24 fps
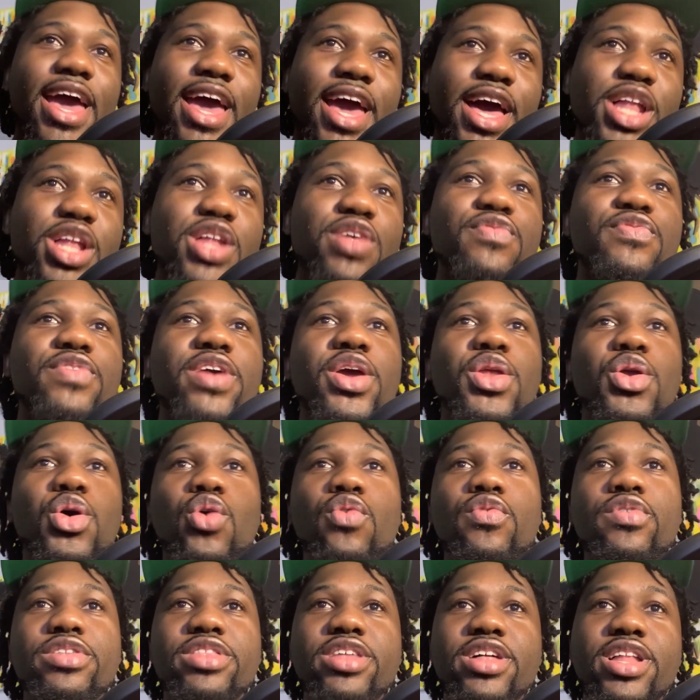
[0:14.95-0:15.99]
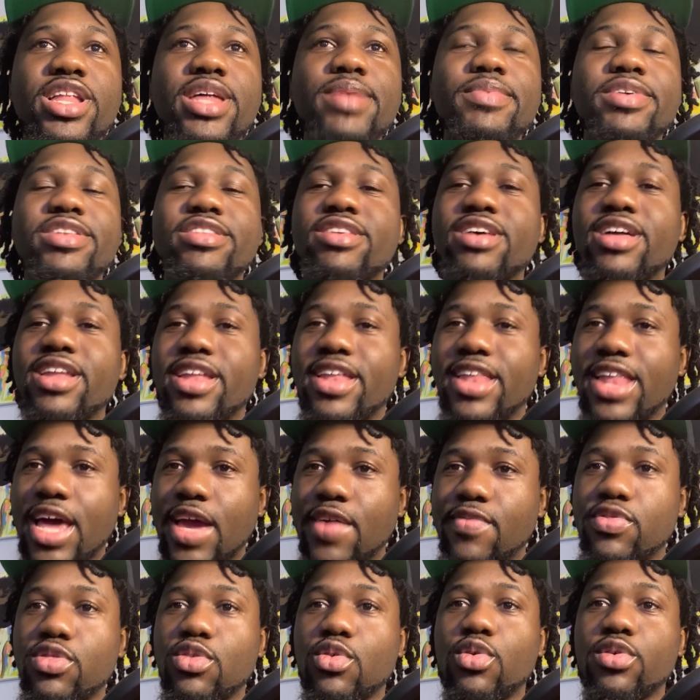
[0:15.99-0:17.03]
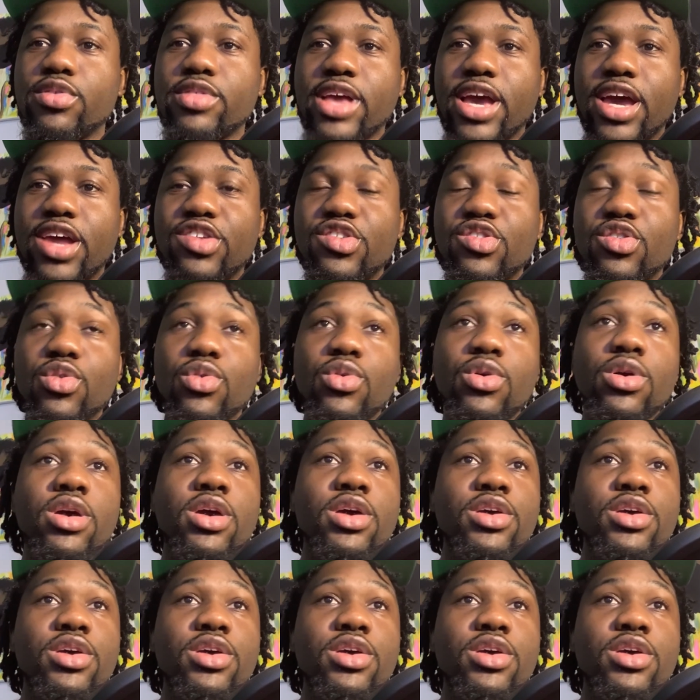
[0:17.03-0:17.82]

elevate over the limits life throws at you.